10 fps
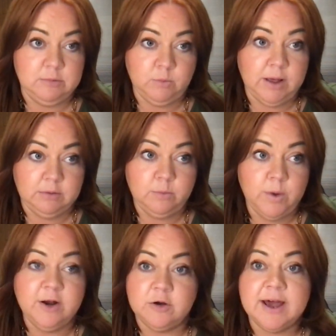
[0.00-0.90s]
well,
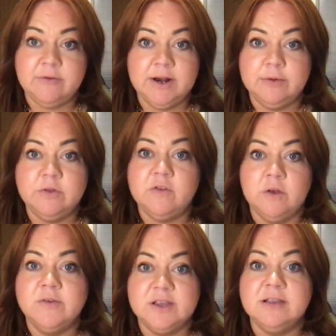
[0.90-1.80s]
we're not carrying out the
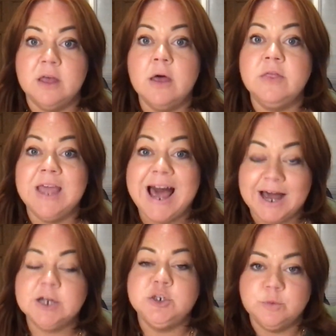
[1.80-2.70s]
services that the
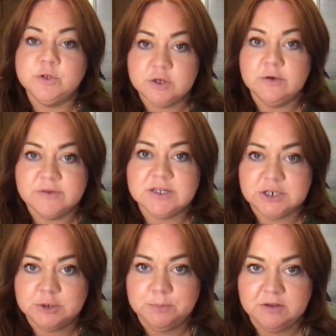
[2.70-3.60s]
actual
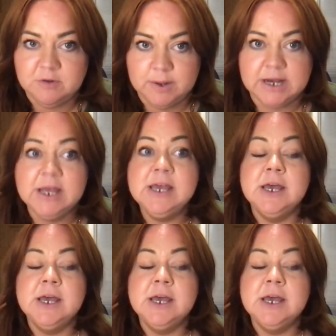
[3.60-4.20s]
services should be doing.